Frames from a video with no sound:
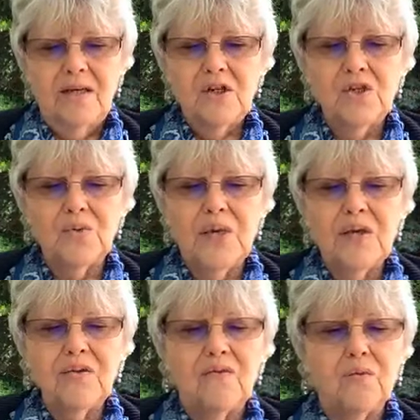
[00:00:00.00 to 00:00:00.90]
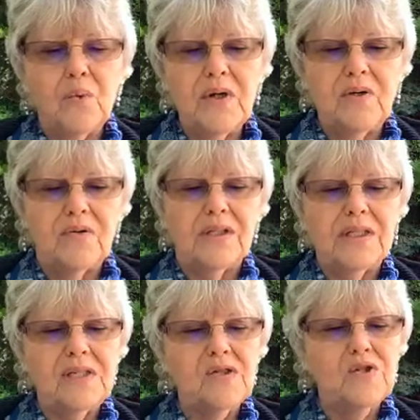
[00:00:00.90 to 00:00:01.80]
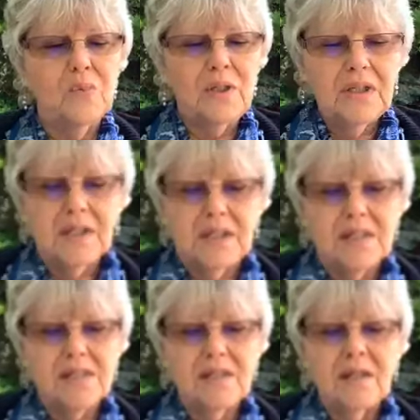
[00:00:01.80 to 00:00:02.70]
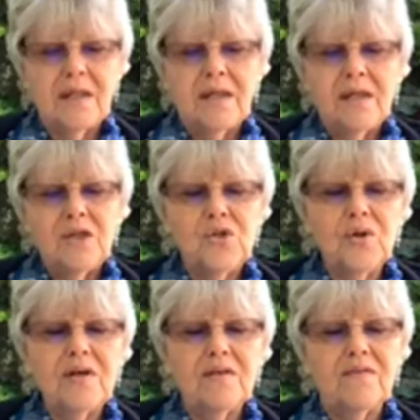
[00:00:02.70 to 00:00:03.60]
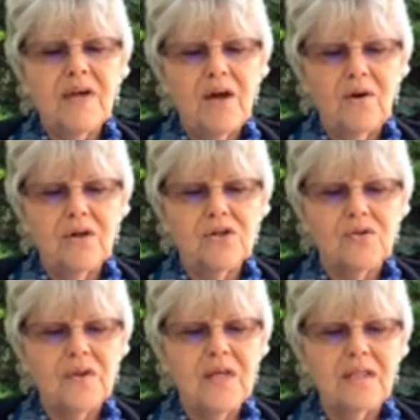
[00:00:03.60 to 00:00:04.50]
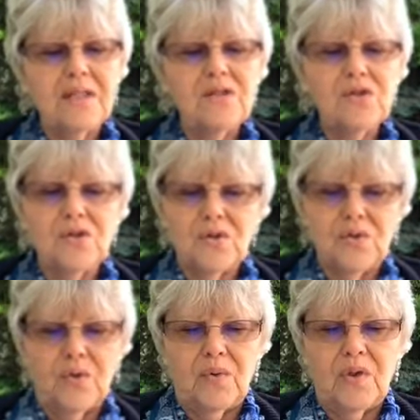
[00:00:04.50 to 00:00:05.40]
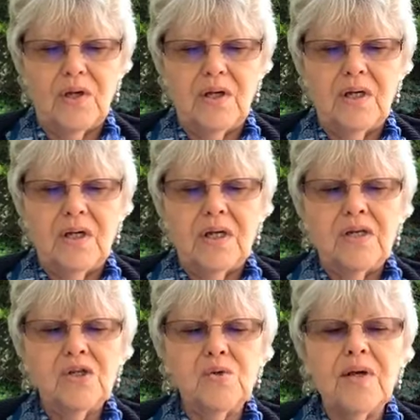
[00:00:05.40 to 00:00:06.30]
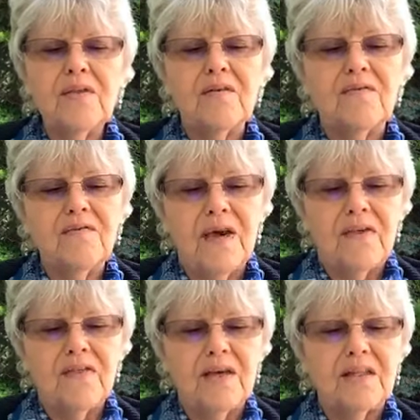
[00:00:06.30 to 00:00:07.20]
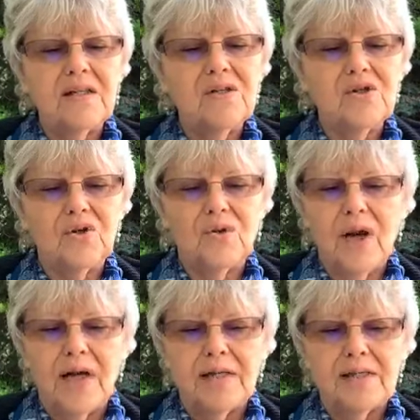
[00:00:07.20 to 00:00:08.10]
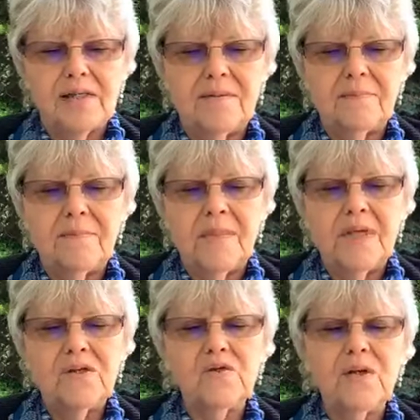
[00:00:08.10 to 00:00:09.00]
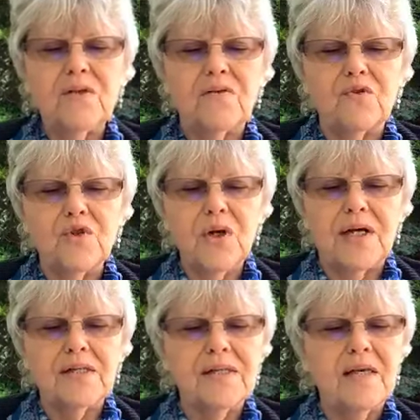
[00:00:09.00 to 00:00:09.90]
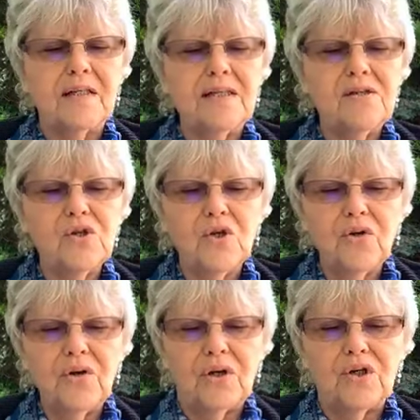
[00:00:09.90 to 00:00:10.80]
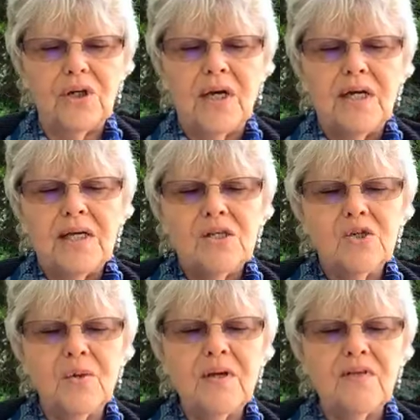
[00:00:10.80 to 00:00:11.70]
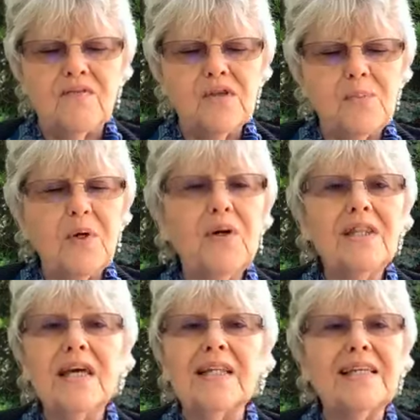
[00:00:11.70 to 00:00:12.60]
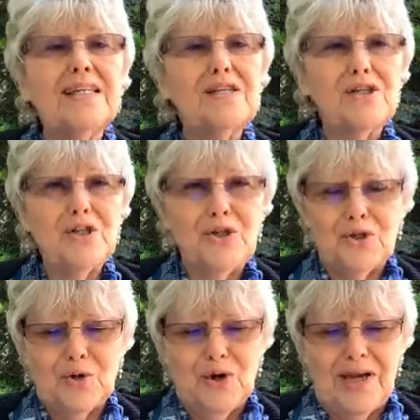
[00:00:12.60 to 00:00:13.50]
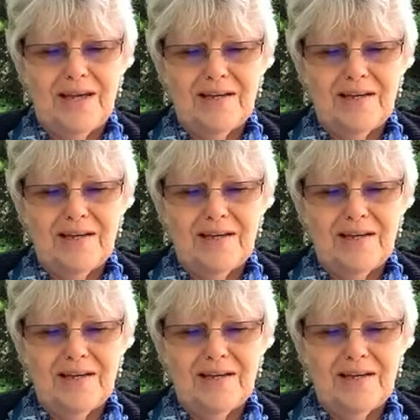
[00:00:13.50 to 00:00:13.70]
strength of will that leads to willingness, strength of character that leads to truth, strength of faith that leads to grace, strength of trust that leads to courage, strength of spirit that leads to joy.